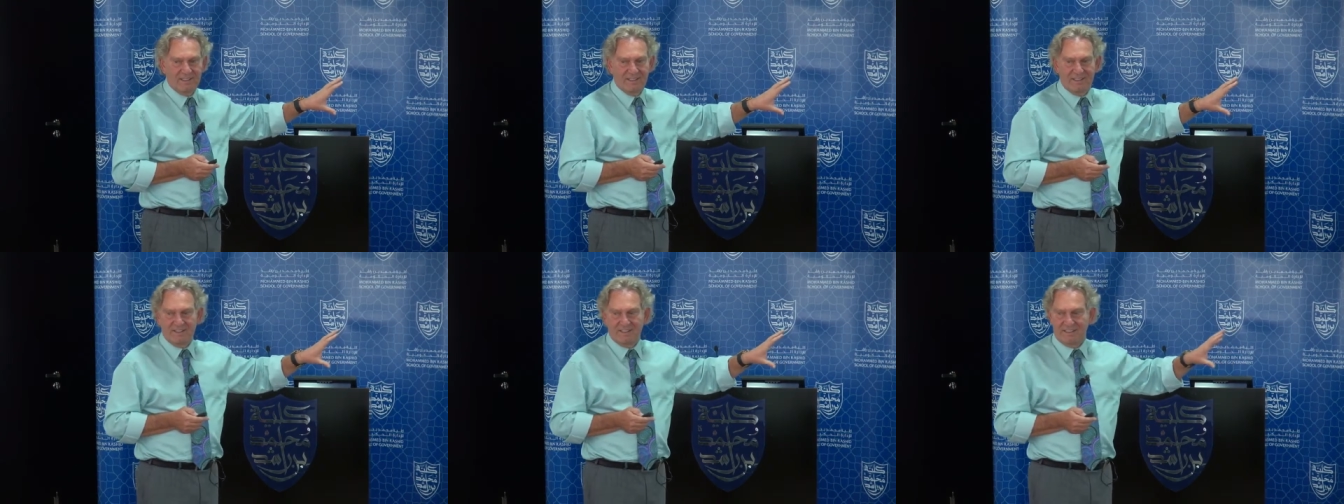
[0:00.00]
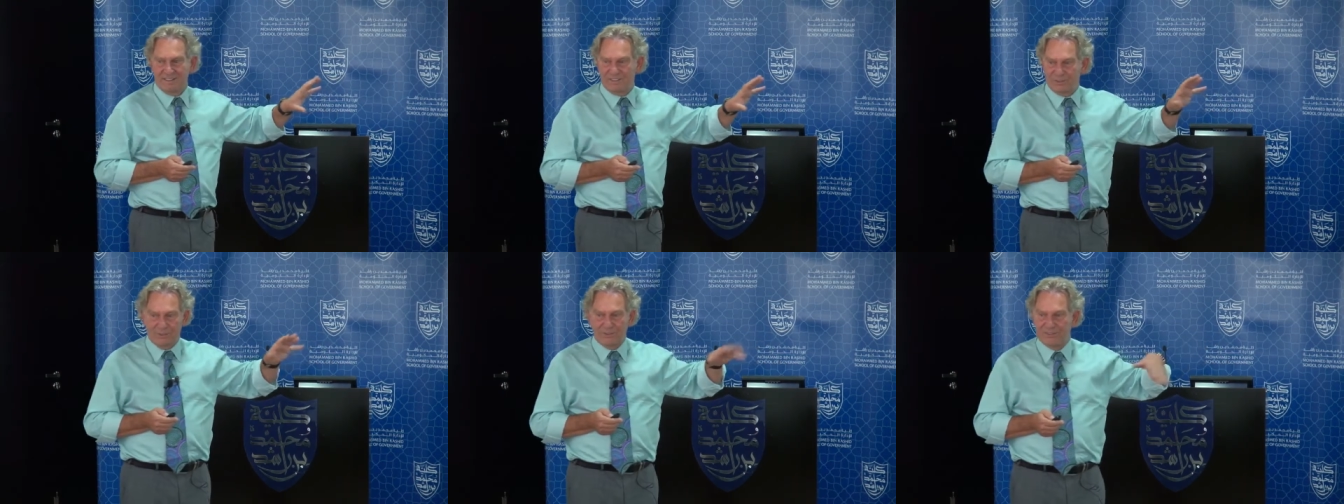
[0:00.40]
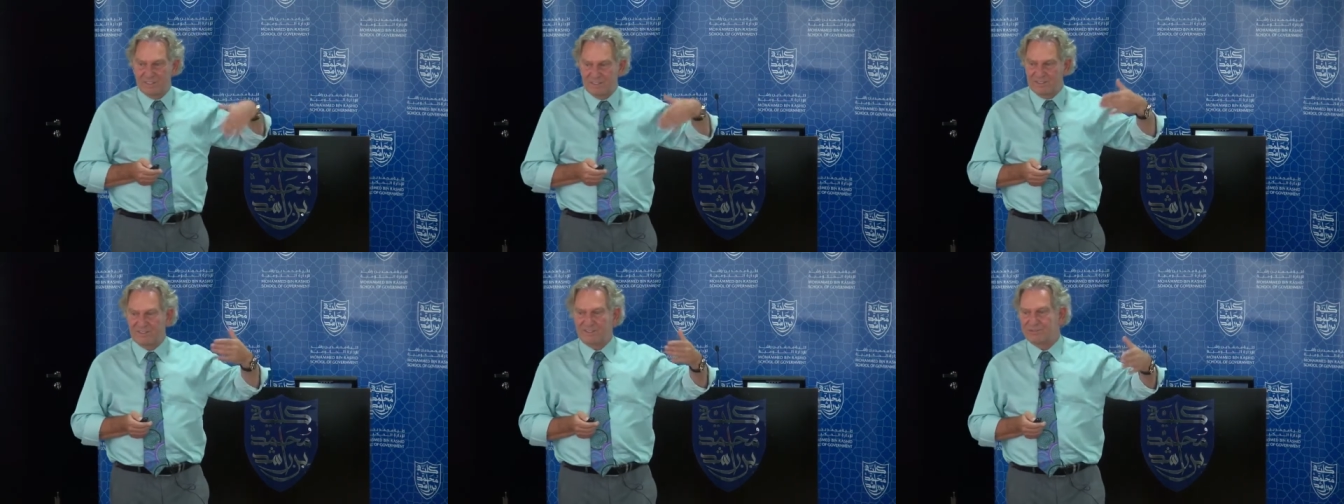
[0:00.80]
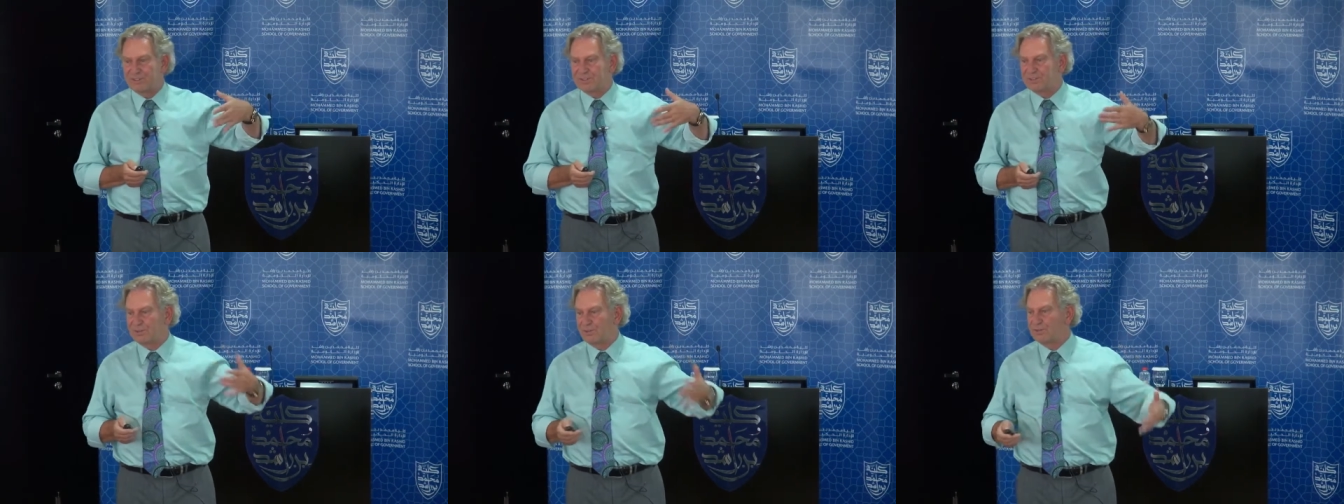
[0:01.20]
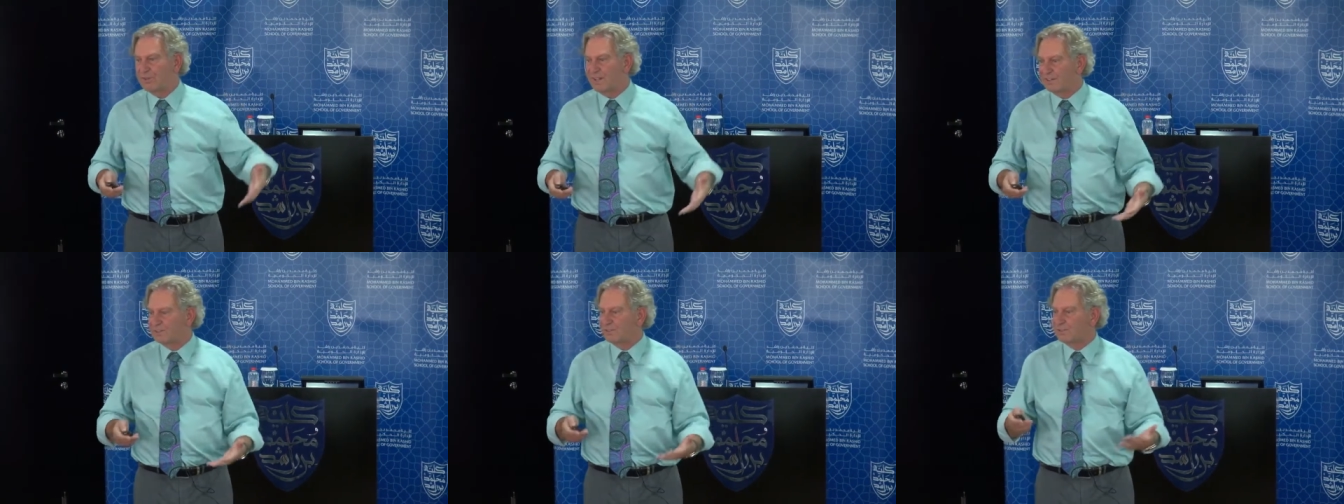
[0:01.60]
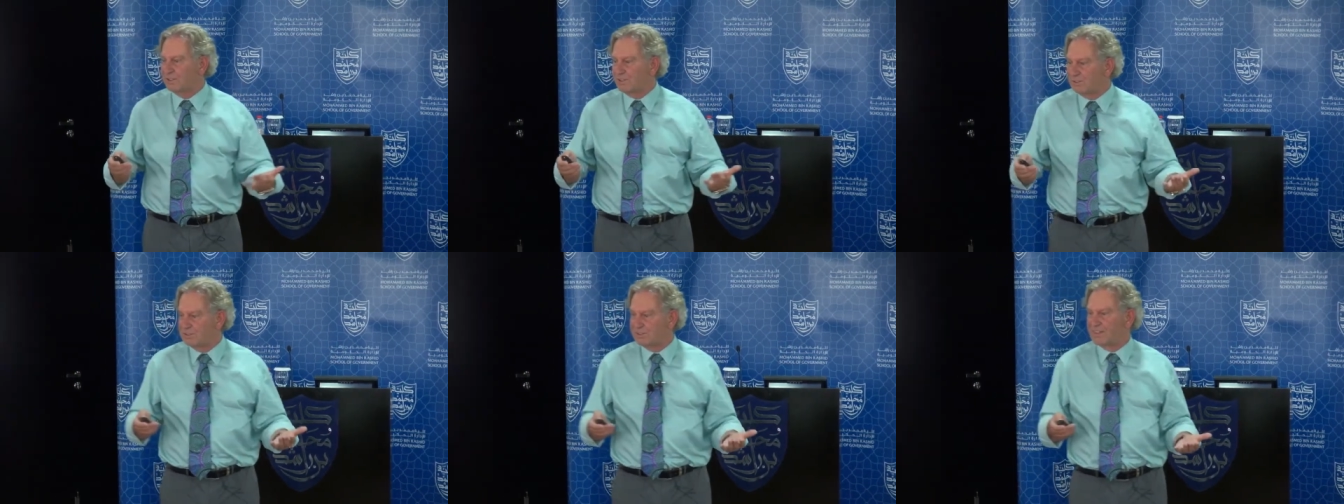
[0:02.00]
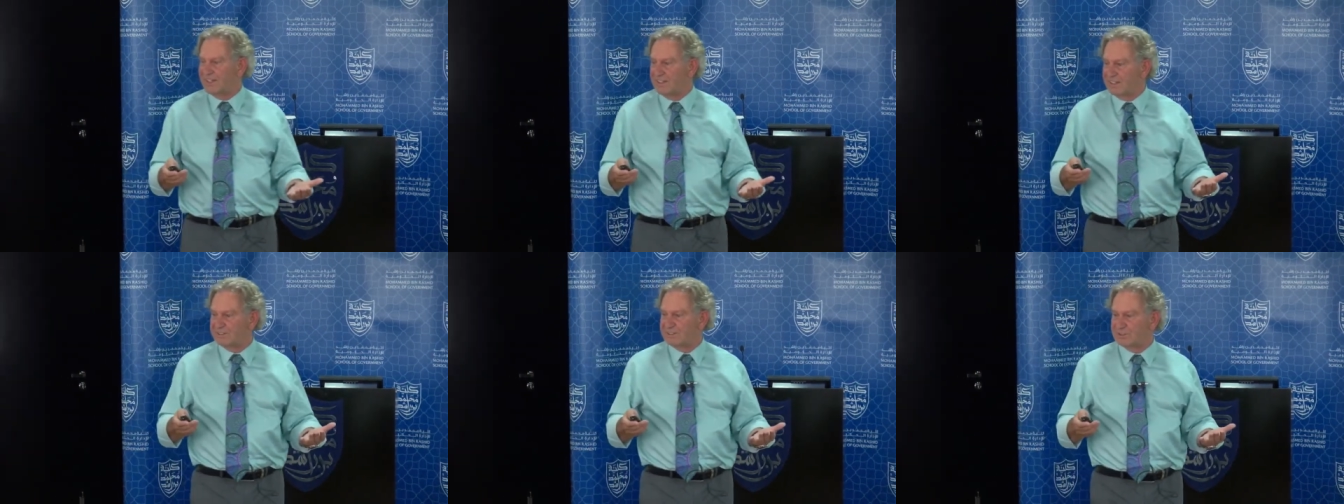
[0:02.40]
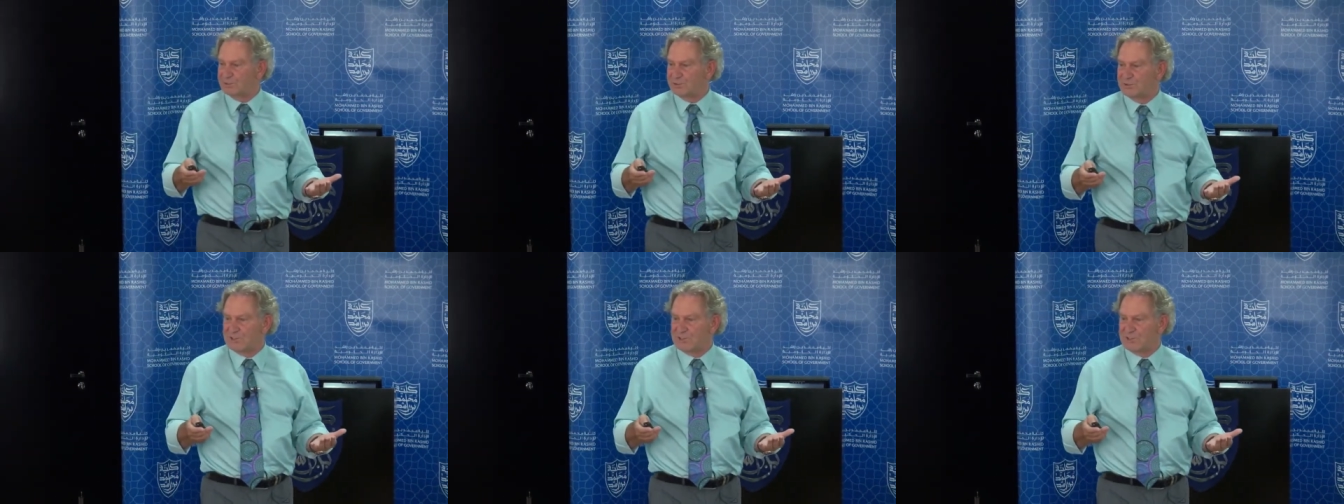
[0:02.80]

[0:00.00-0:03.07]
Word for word: And it's not that difficult based on use cases to